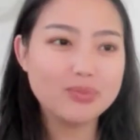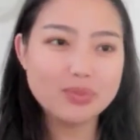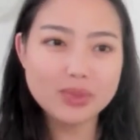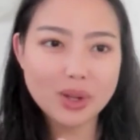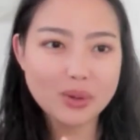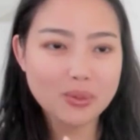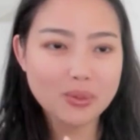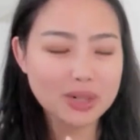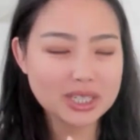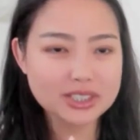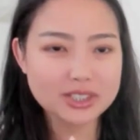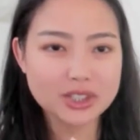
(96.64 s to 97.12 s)

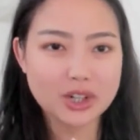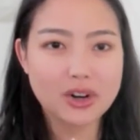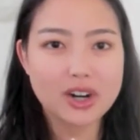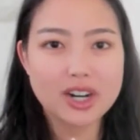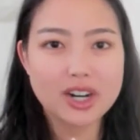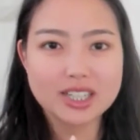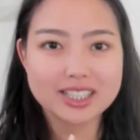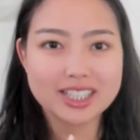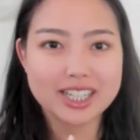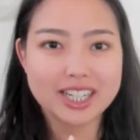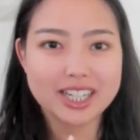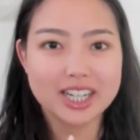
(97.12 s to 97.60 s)
what is
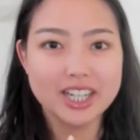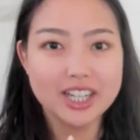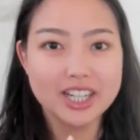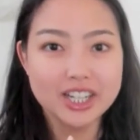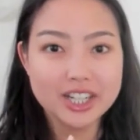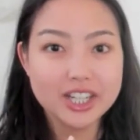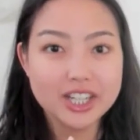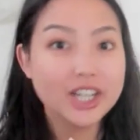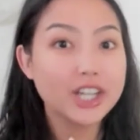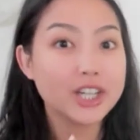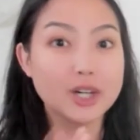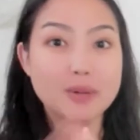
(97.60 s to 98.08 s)
currently
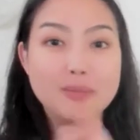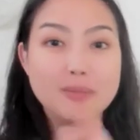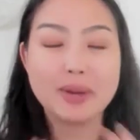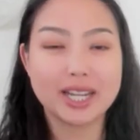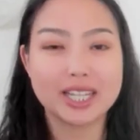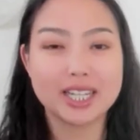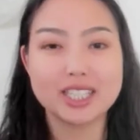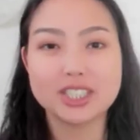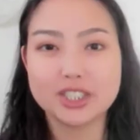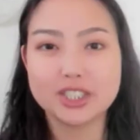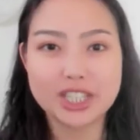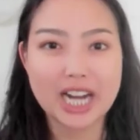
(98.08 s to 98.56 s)
your
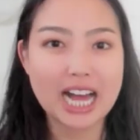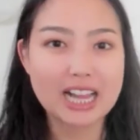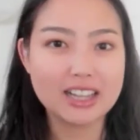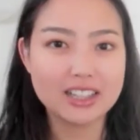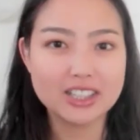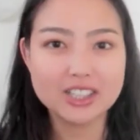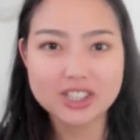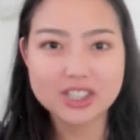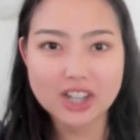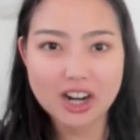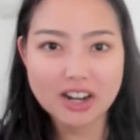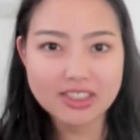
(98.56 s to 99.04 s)
biggest
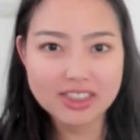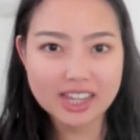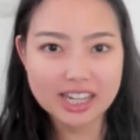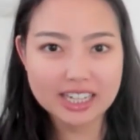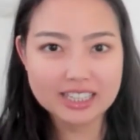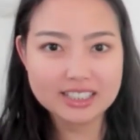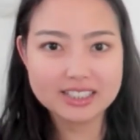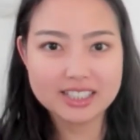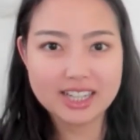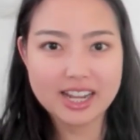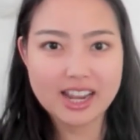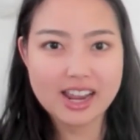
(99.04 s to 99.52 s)
challenge on
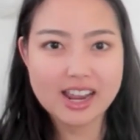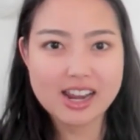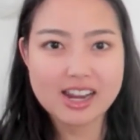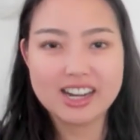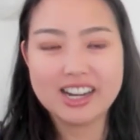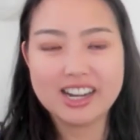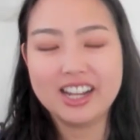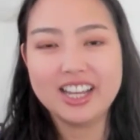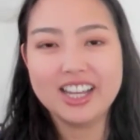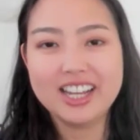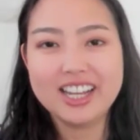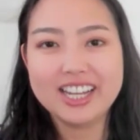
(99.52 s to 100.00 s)

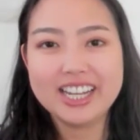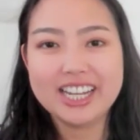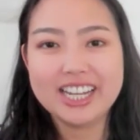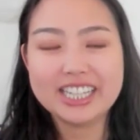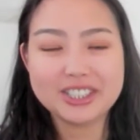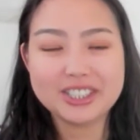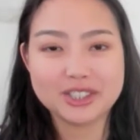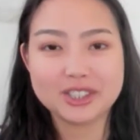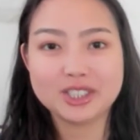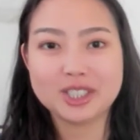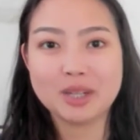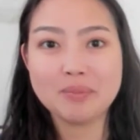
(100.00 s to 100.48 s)
LinkedIn? Is
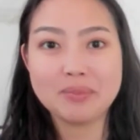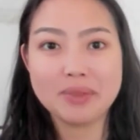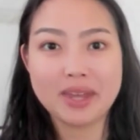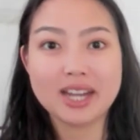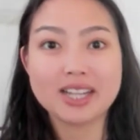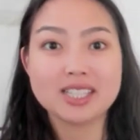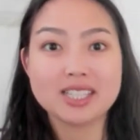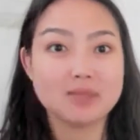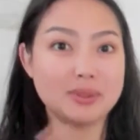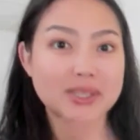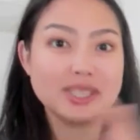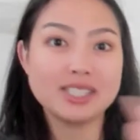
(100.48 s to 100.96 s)
there
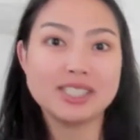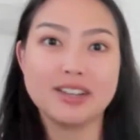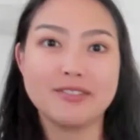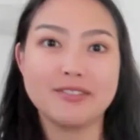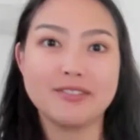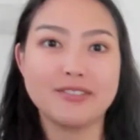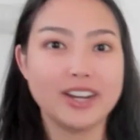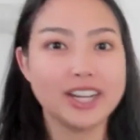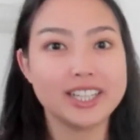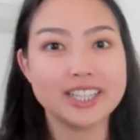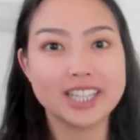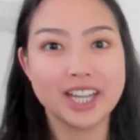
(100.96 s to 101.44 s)
something
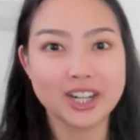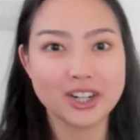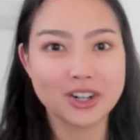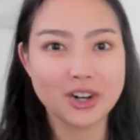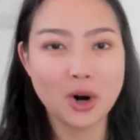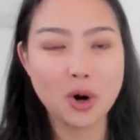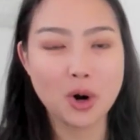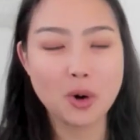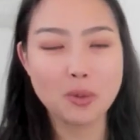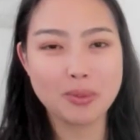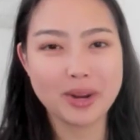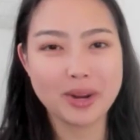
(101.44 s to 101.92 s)
specific that you're
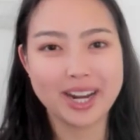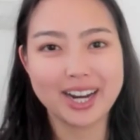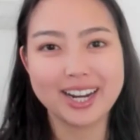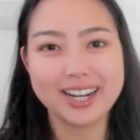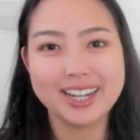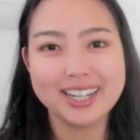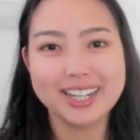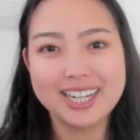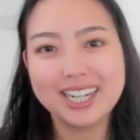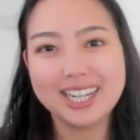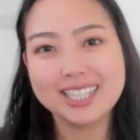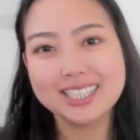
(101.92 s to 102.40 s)
hoping
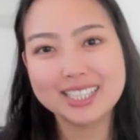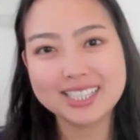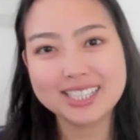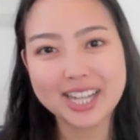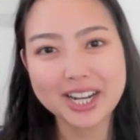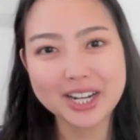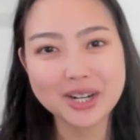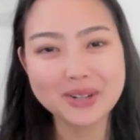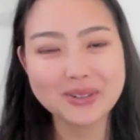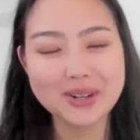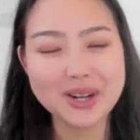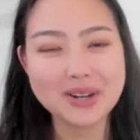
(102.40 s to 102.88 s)
to
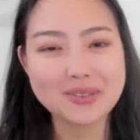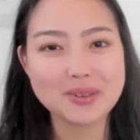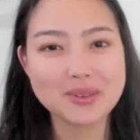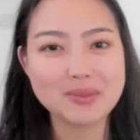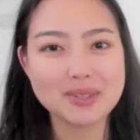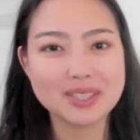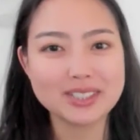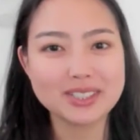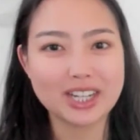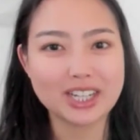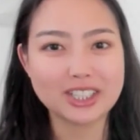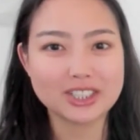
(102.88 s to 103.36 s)
take away from
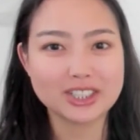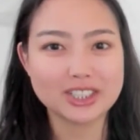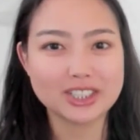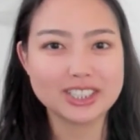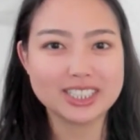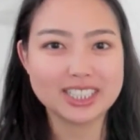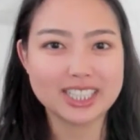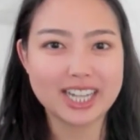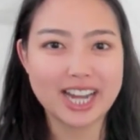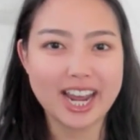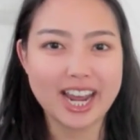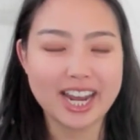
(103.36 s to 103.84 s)
the session
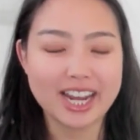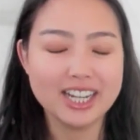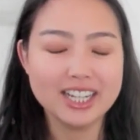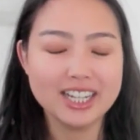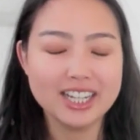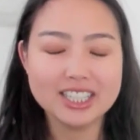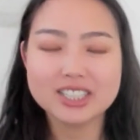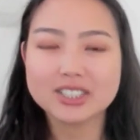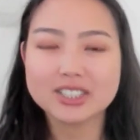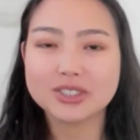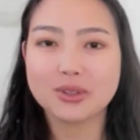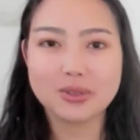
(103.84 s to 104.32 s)
today?
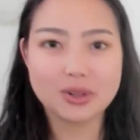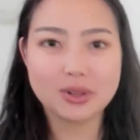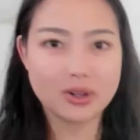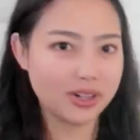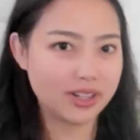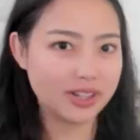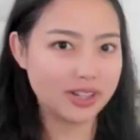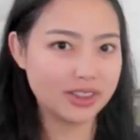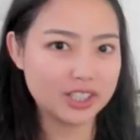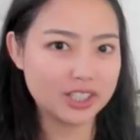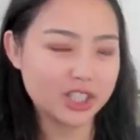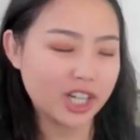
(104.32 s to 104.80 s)
So throw it
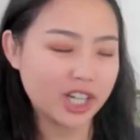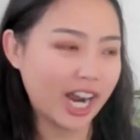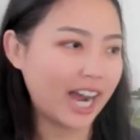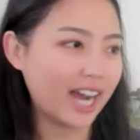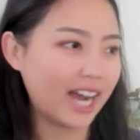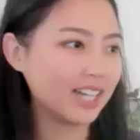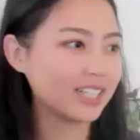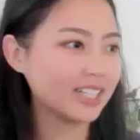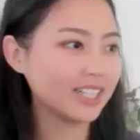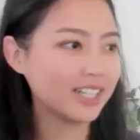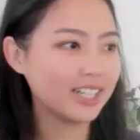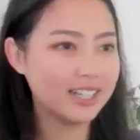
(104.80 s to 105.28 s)
in the
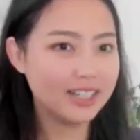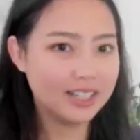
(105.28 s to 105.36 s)
chat.